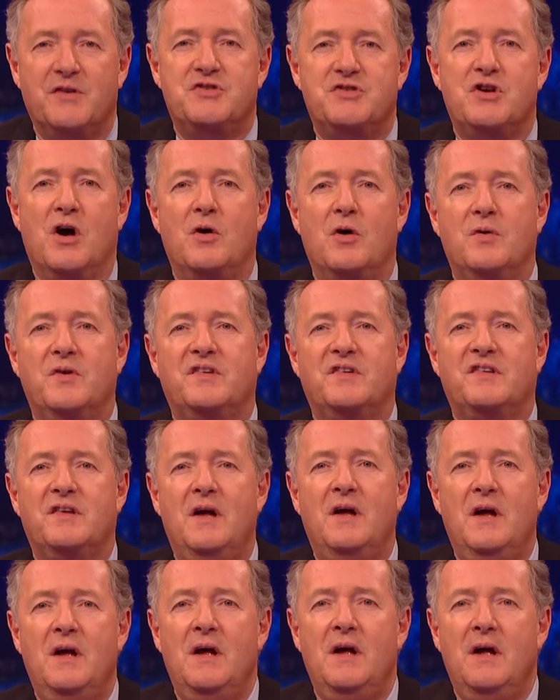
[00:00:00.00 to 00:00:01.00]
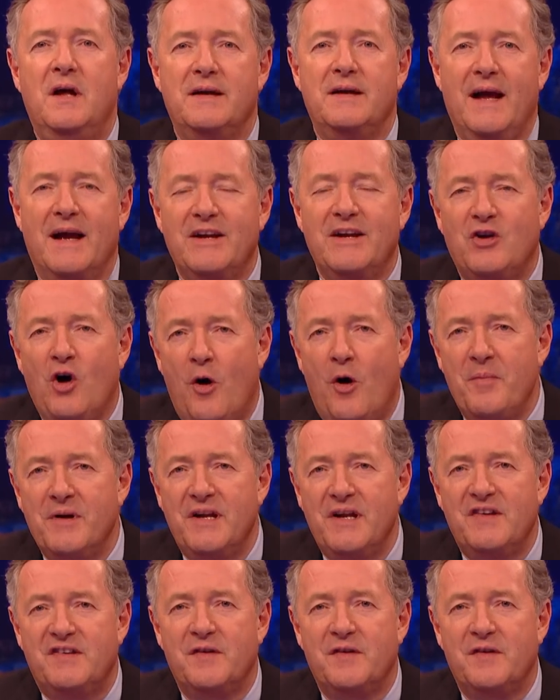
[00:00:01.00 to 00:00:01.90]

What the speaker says: for jokes, can comedy